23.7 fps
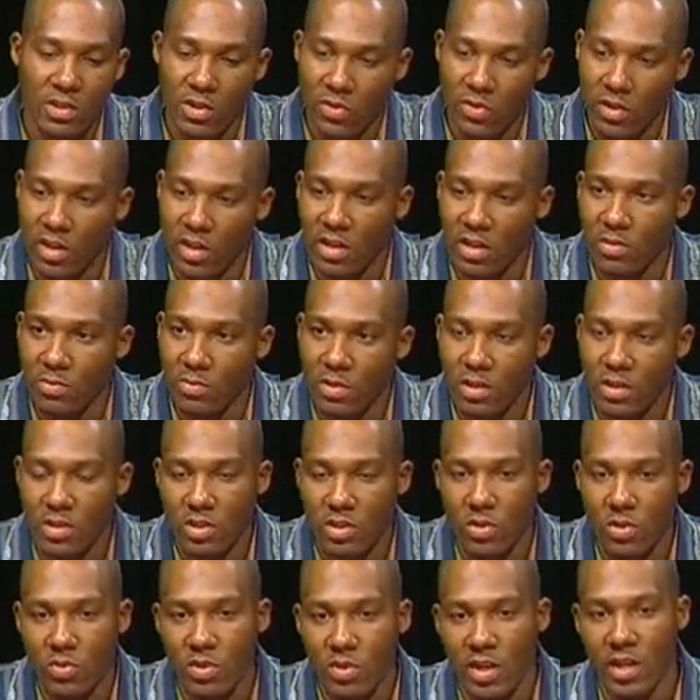on enemies,
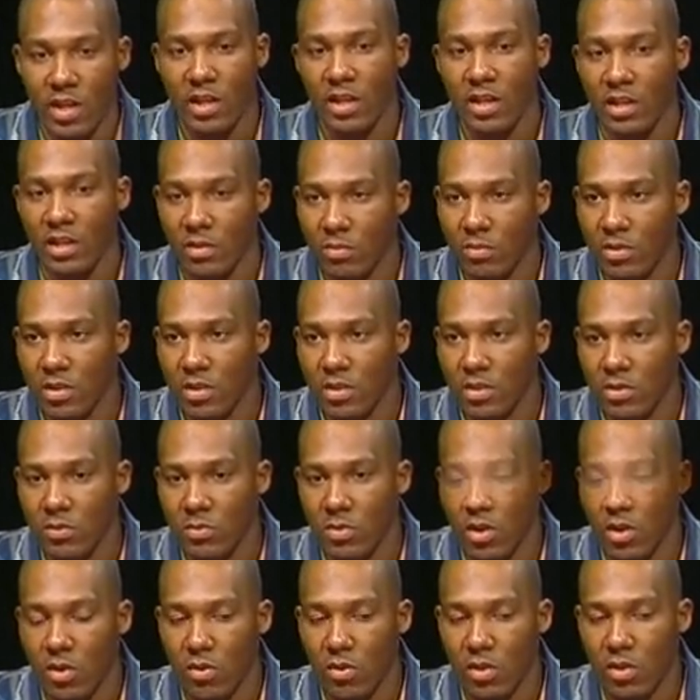shooting at enemies,
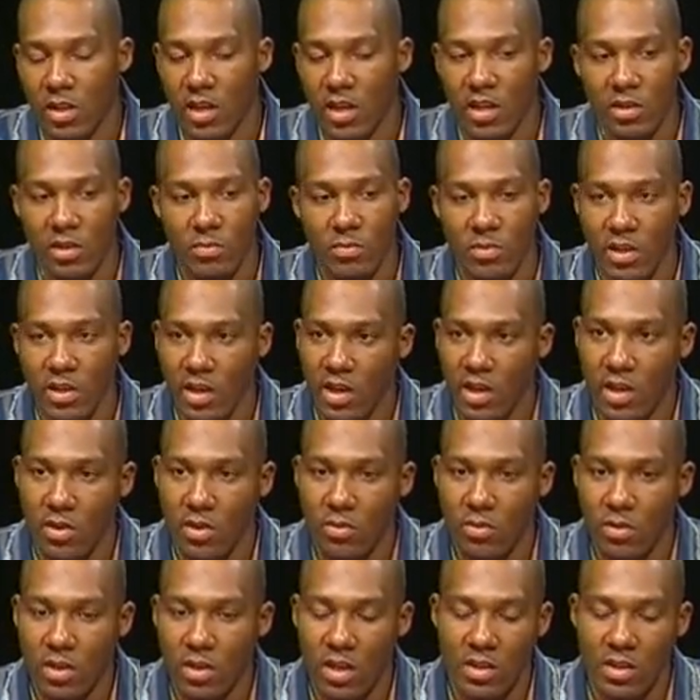laying them
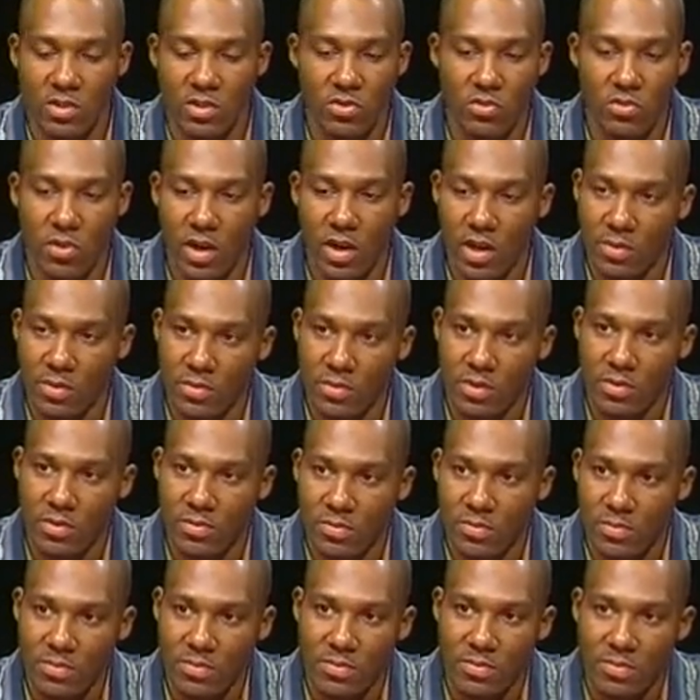down, getting stripes.
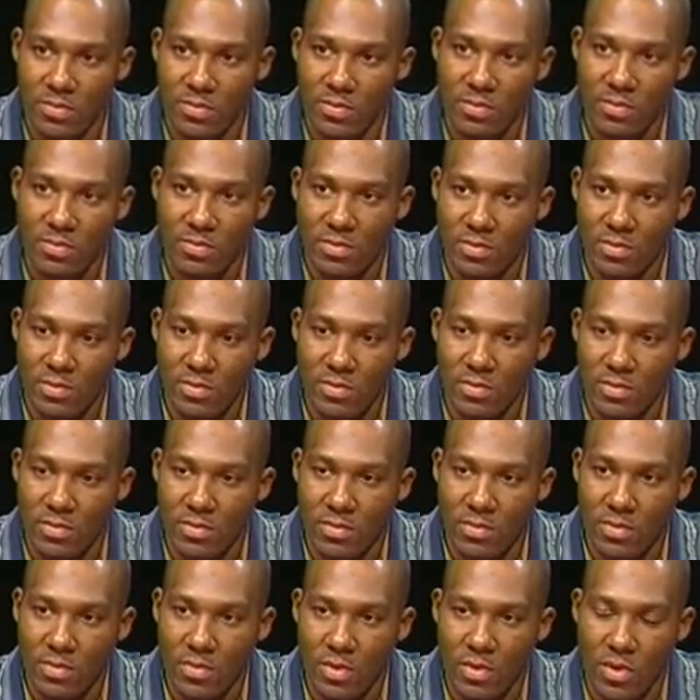
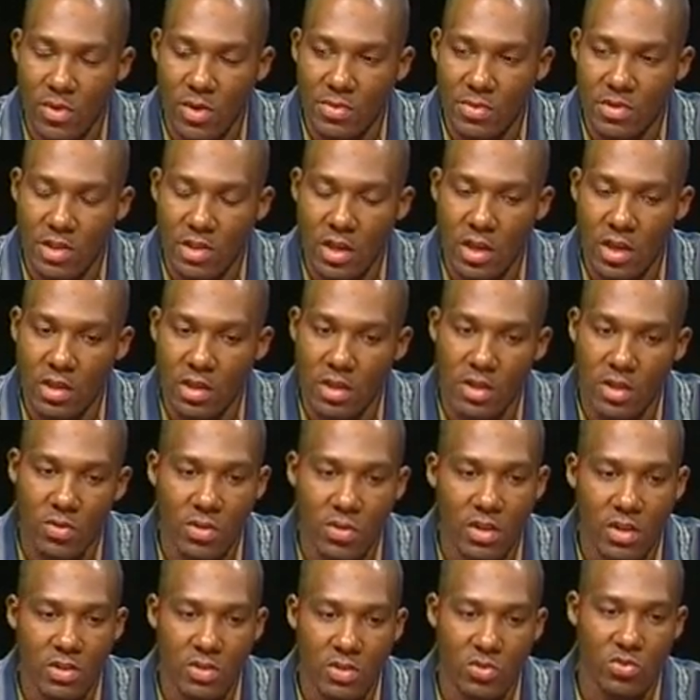You know what I'm saying? Then you
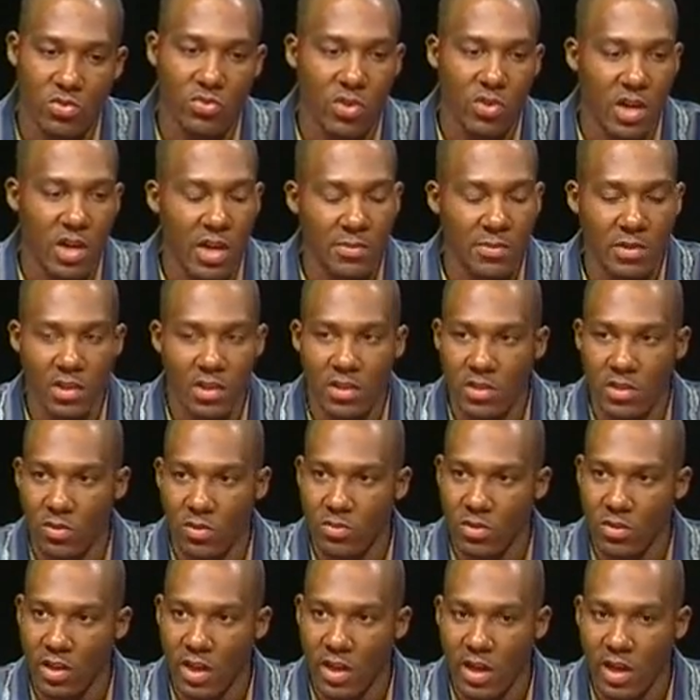get your stripes, get
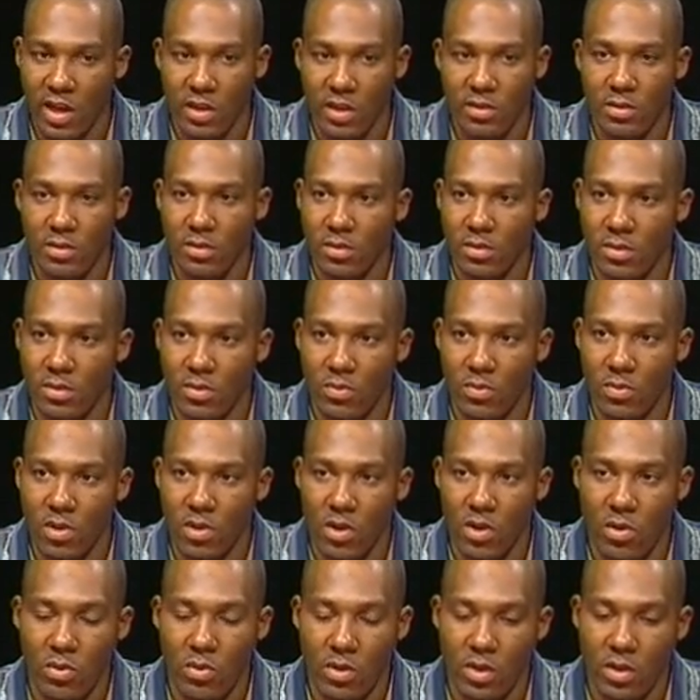your tats, and
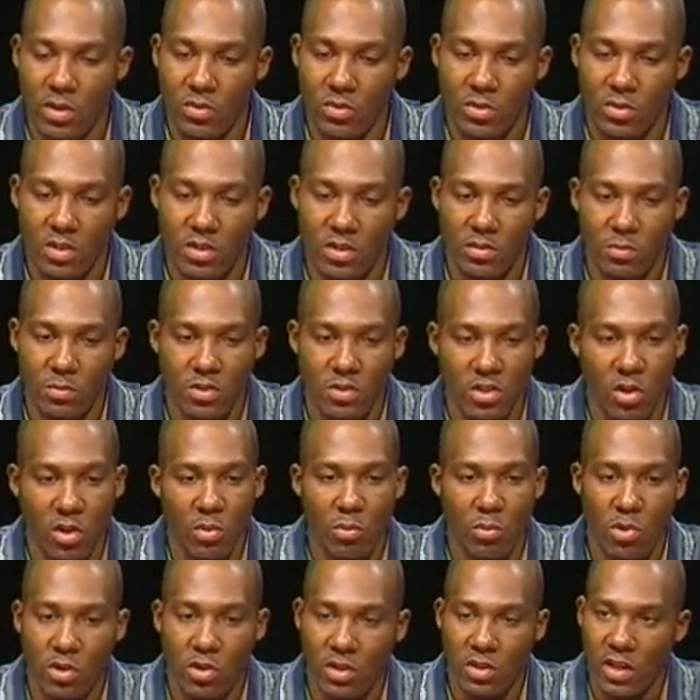you just show
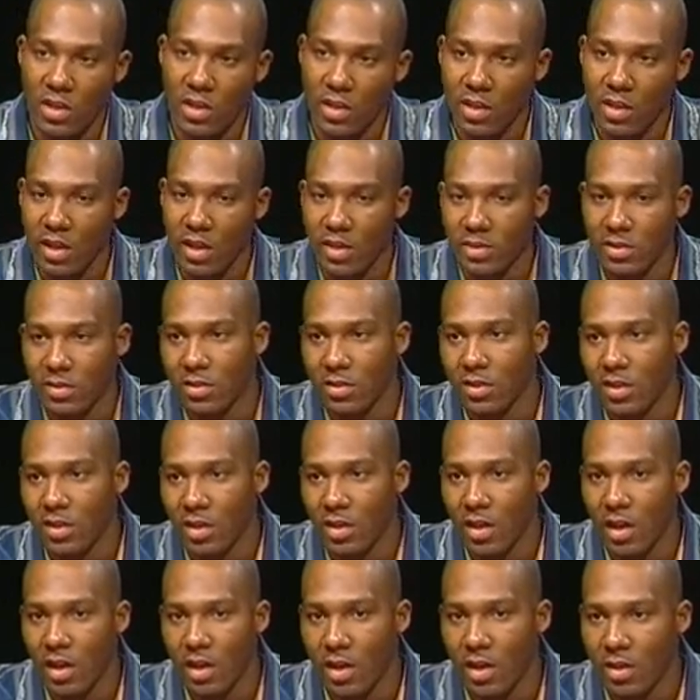more dedication to the
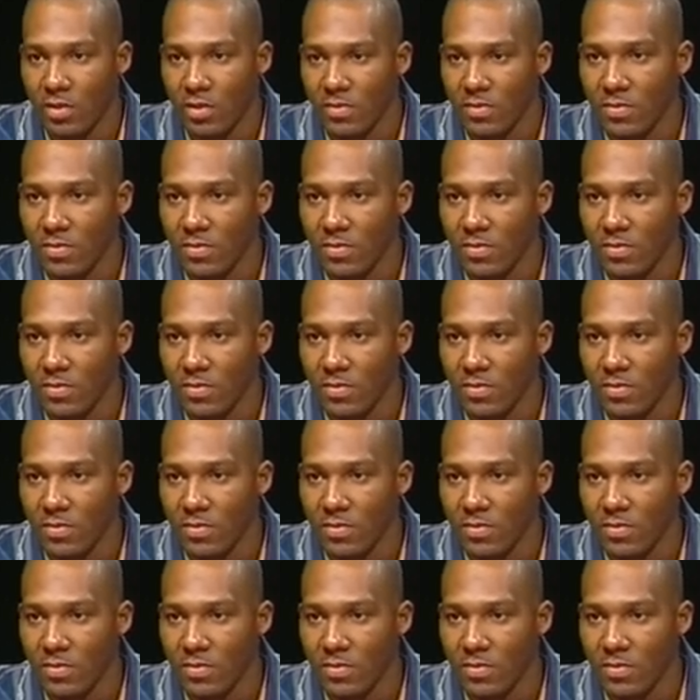game.